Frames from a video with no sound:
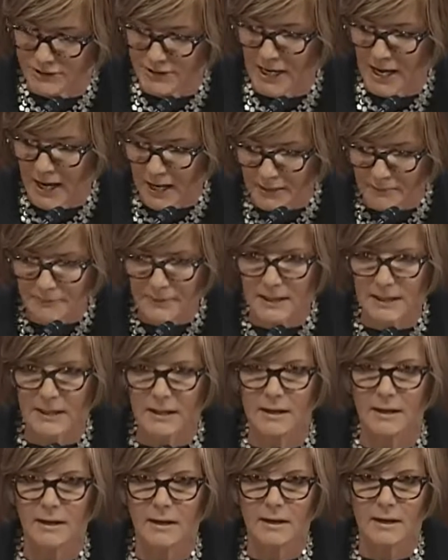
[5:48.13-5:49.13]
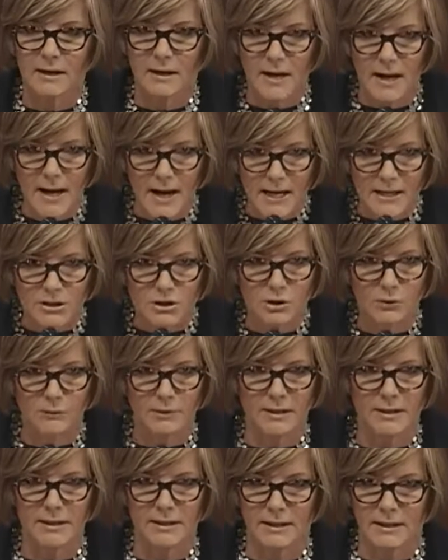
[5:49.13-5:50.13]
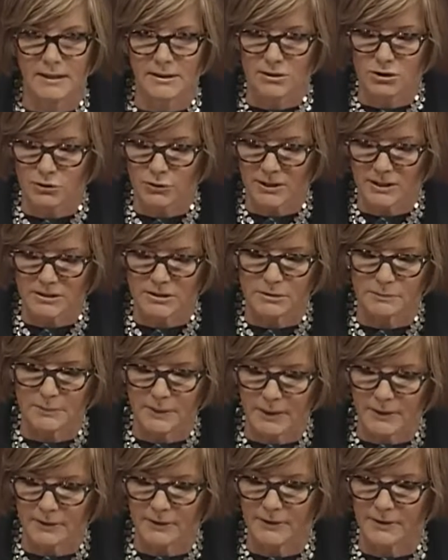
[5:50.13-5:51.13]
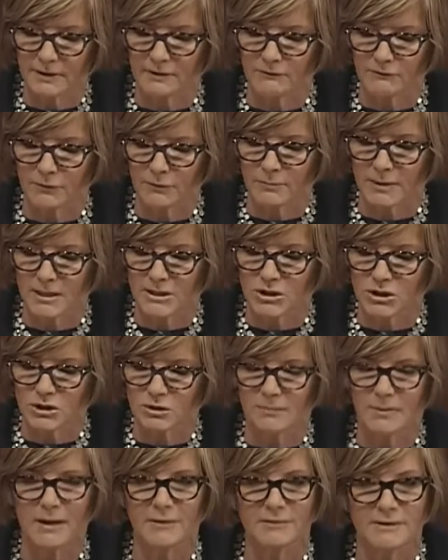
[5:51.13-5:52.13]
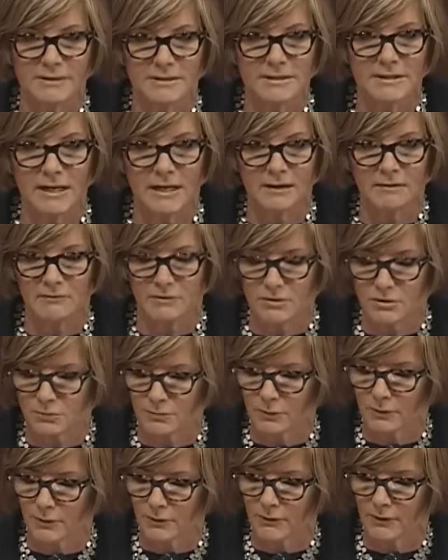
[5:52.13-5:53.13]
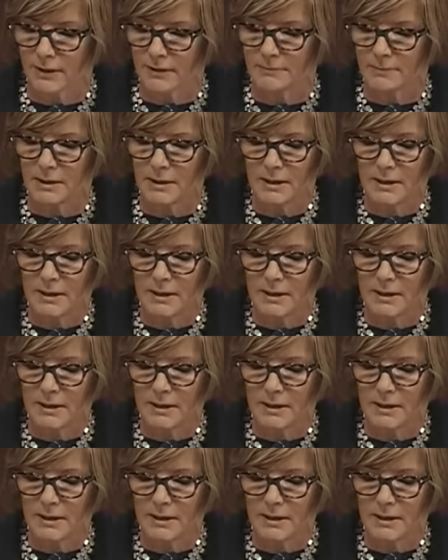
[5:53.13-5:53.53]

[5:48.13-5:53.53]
timely, accurate, and transparent information about the state of this program.